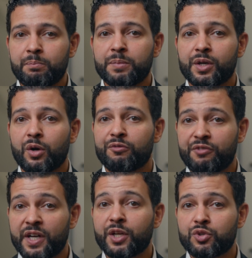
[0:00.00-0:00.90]
number of
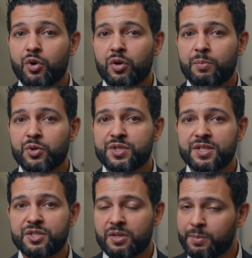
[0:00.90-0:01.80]
very good hormones
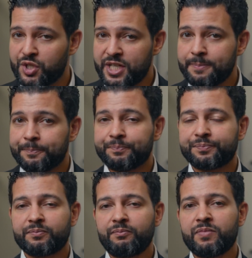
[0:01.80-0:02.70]
into the body,
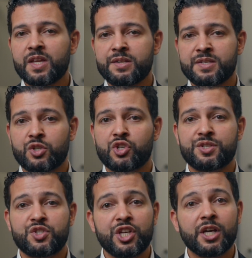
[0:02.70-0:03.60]
such
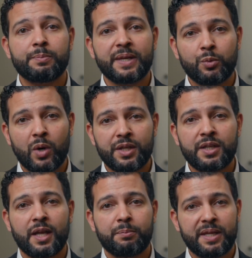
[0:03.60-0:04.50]
as
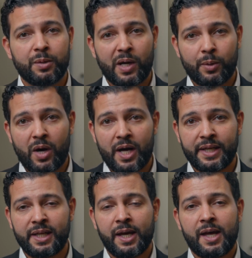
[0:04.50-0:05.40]
GLP-1 and
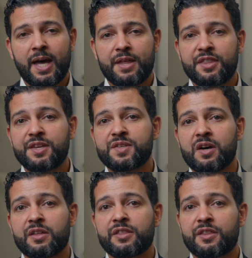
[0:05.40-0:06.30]
PYY, and these
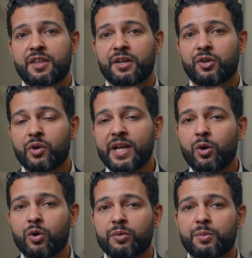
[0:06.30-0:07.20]
are the great
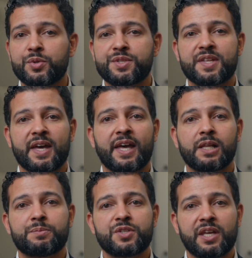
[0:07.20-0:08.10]
hormones that
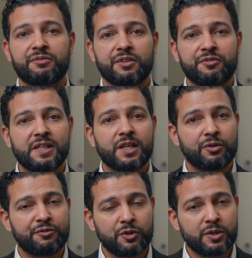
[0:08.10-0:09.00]
help to give the
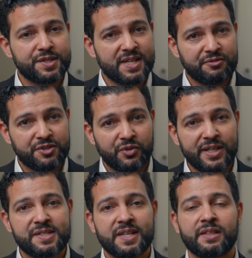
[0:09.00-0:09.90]
feeling of fullness after
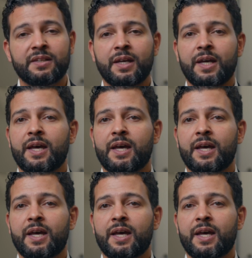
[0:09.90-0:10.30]
eating.